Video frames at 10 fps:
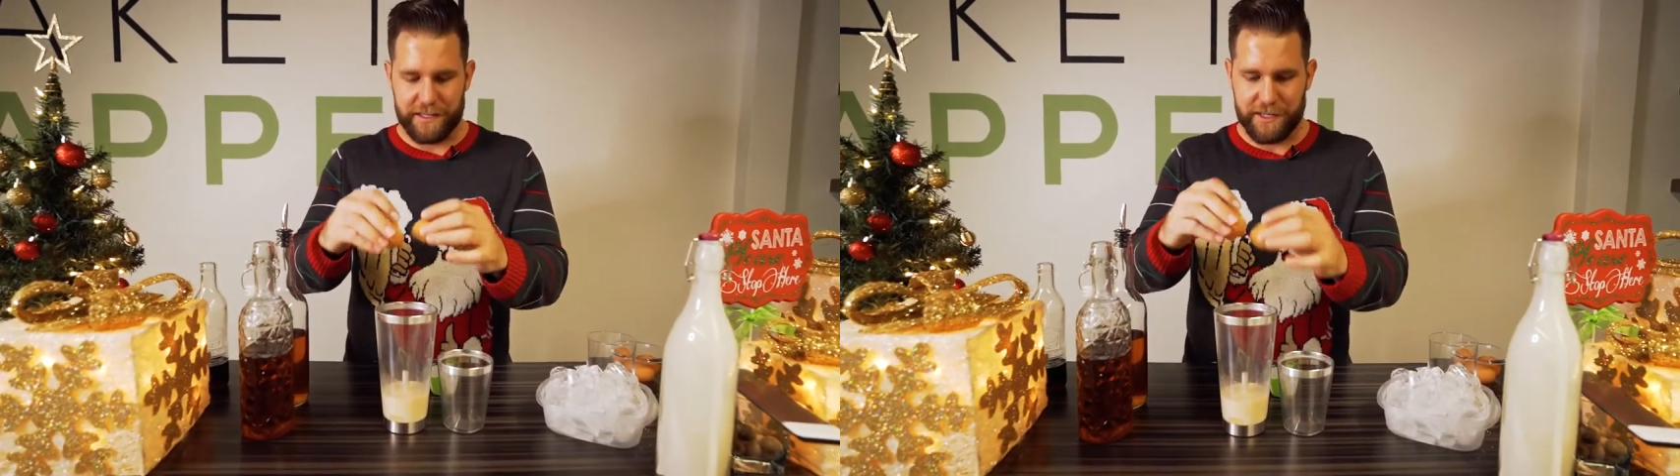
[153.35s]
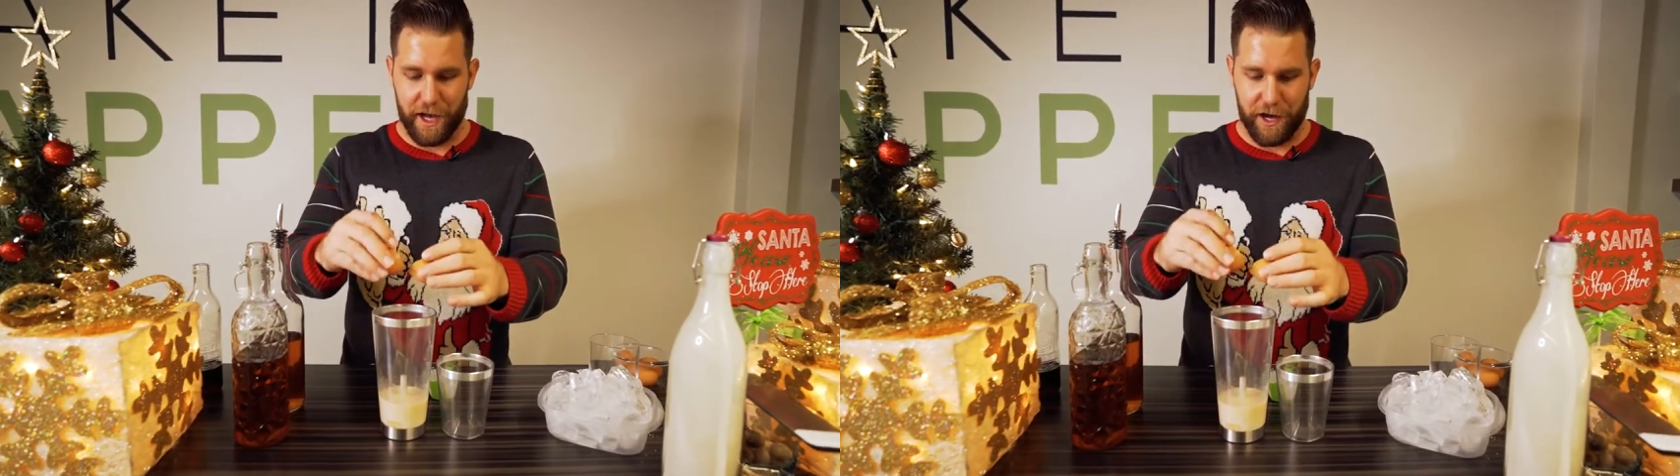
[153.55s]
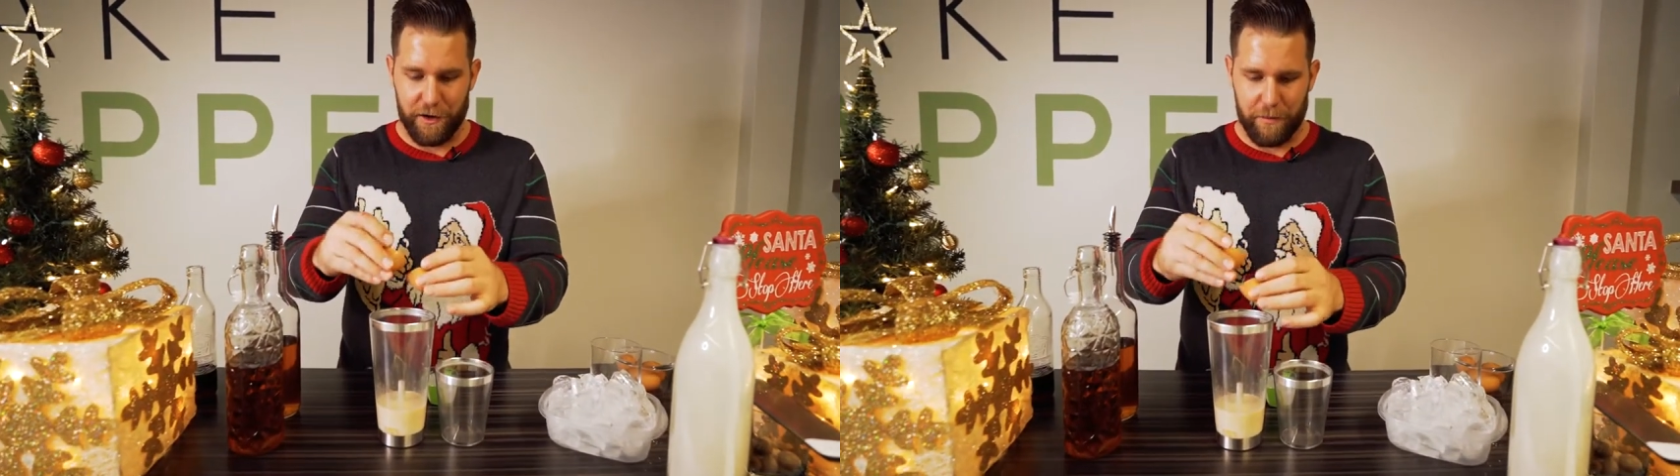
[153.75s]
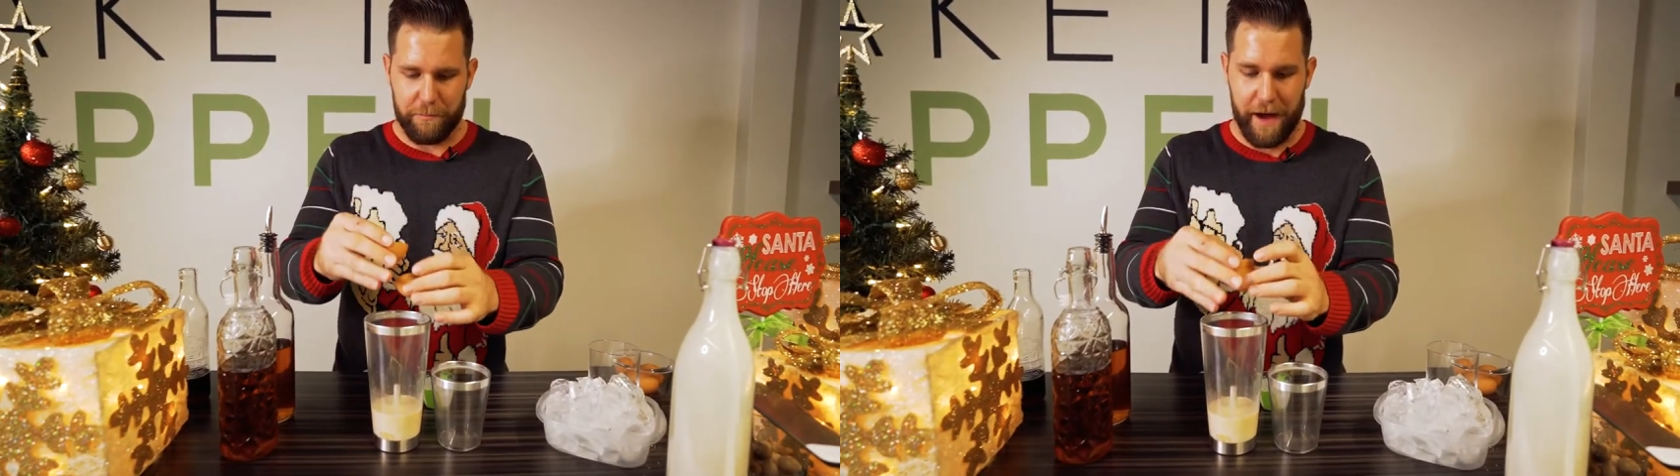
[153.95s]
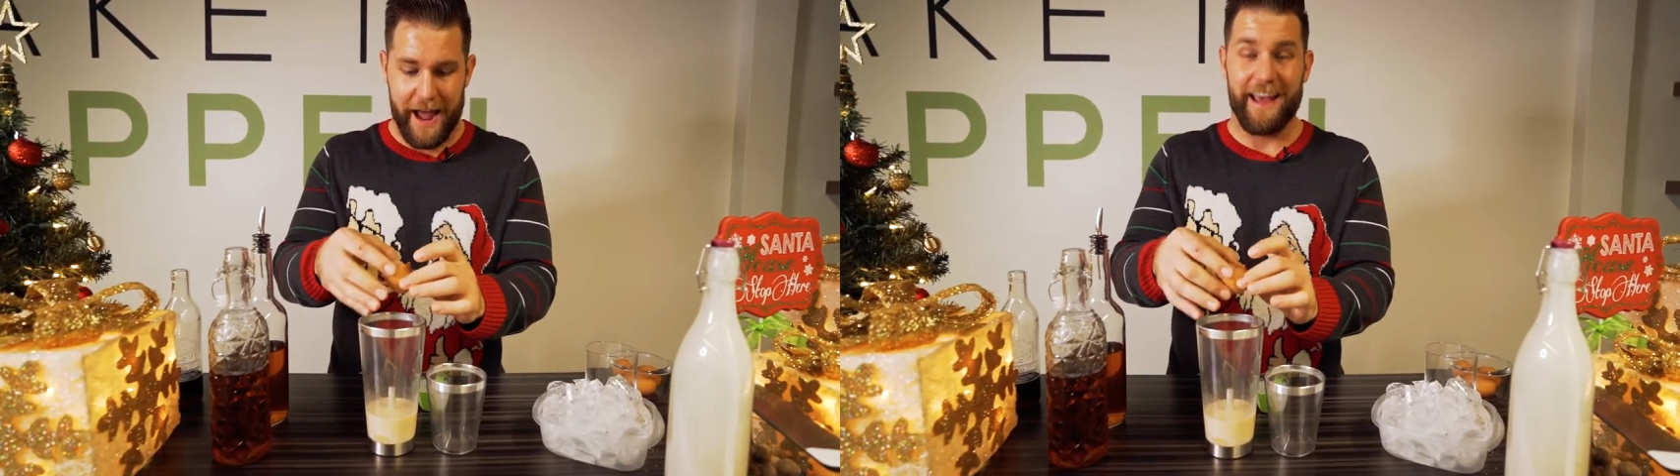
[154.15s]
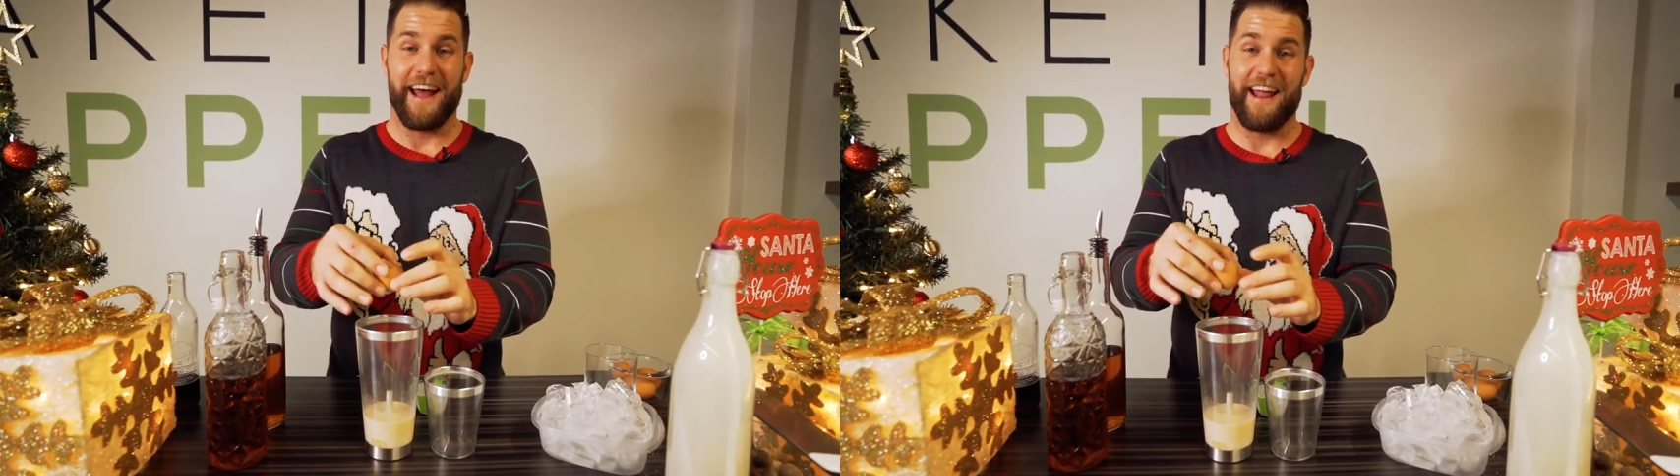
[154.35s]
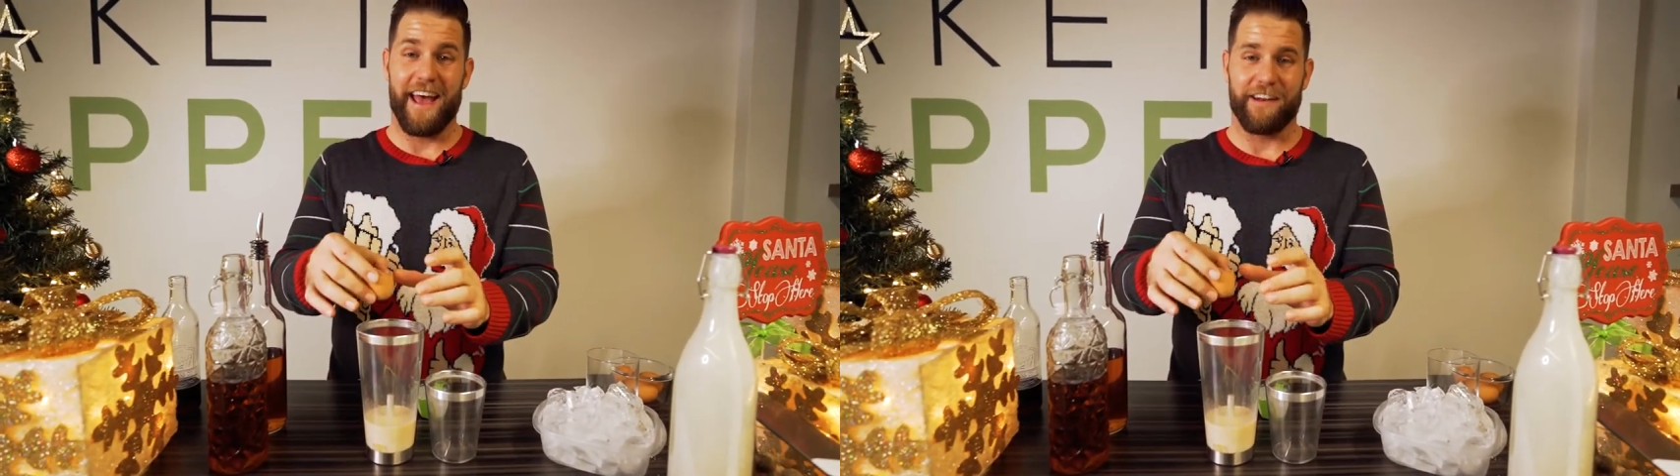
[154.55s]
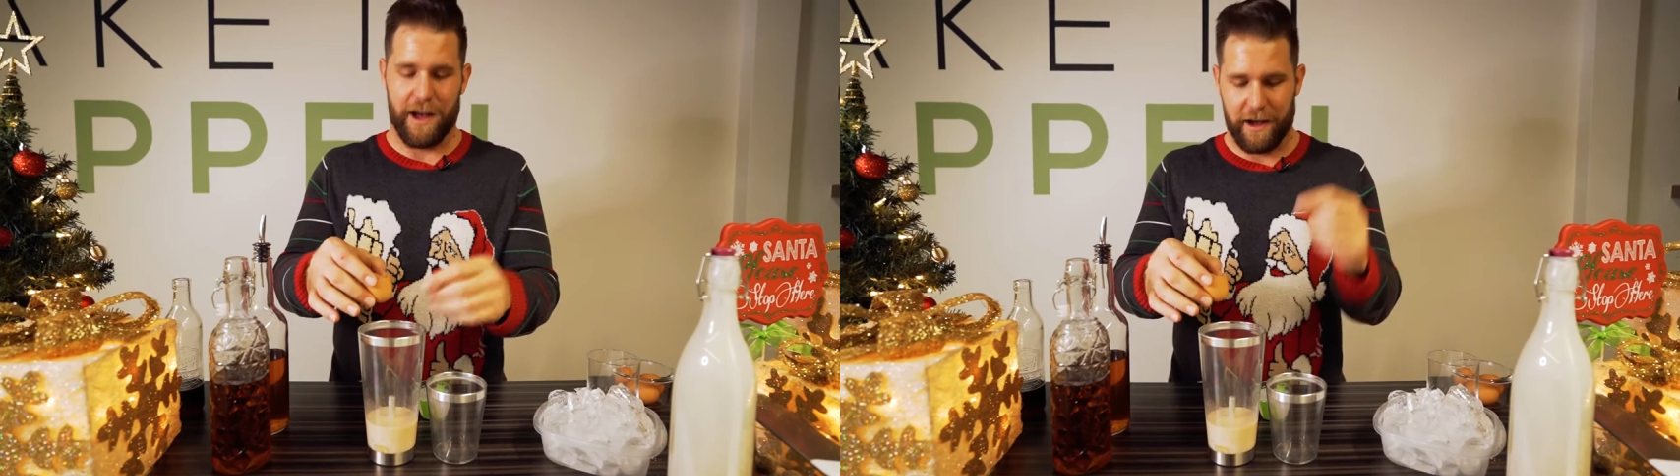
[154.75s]
So my kind of
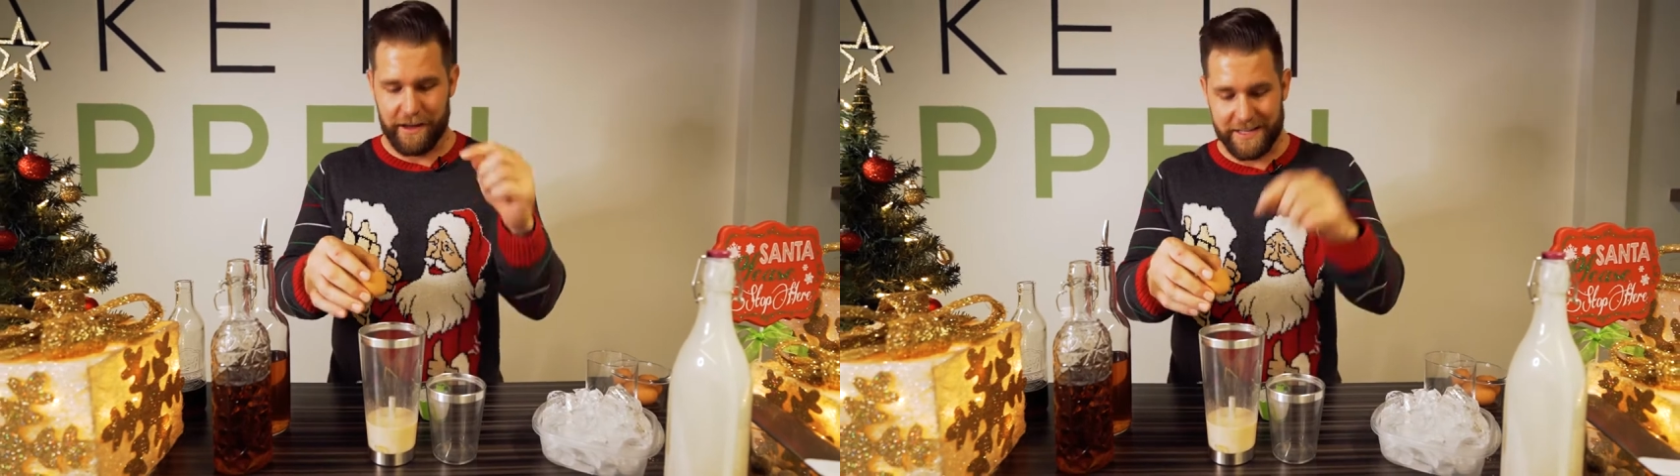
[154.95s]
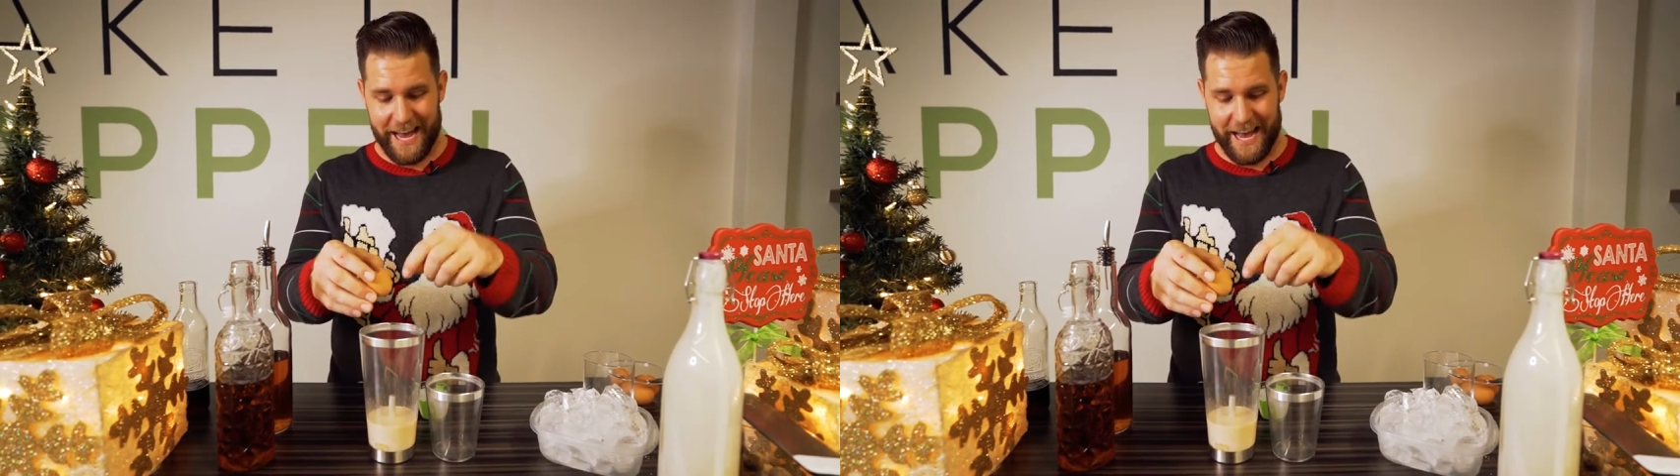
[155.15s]
eggnog is